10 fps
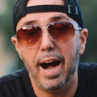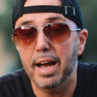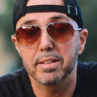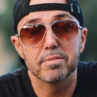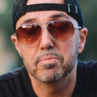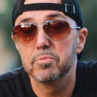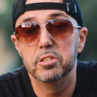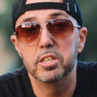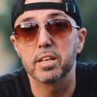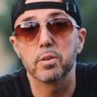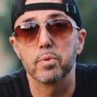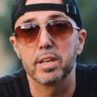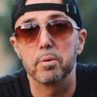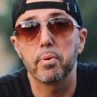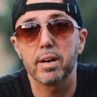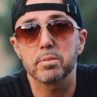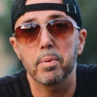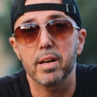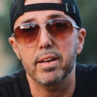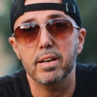I'm genuinely impressed
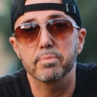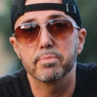by that.